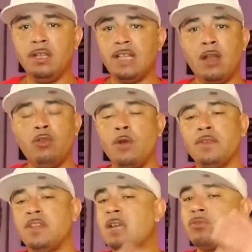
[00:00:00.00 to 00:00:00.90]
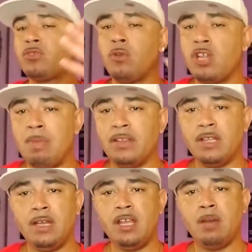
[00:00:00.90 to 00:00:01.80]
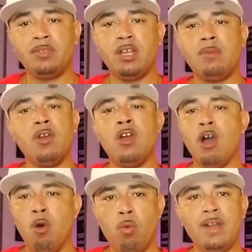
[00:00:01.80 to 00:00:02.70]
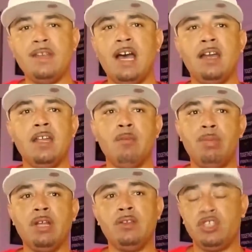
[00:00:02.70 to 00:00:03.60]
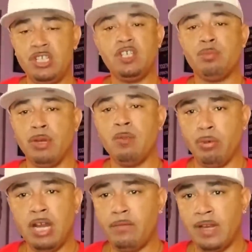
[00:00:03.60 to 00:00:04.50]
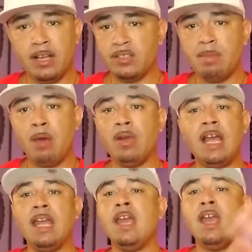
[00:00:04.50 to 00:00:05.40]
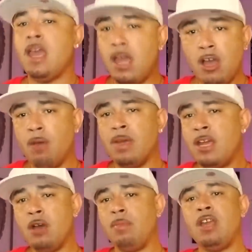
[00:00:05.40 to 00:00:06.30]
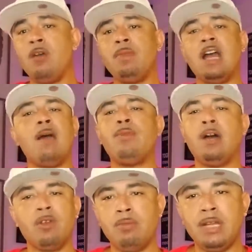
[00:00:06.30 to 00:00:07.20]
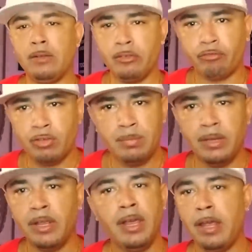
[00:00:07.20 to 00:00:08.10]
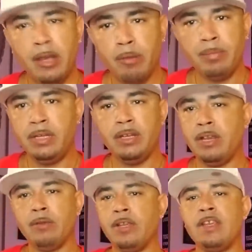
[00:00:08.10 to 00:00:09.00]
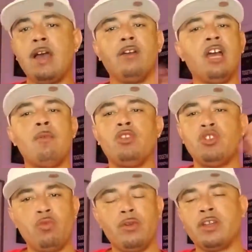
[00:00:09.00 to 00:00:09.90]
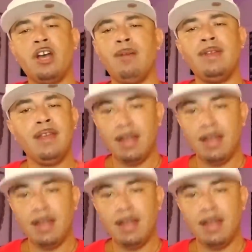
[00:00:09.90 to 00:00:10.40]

Because I don't know if the neighbors were going to come out there and help them or whatnot. But she is pretty brave for that. Because somebody was like, help, help, help me. I probably would have been out there screaming, help me and everything. Y'all call me what you want to call me.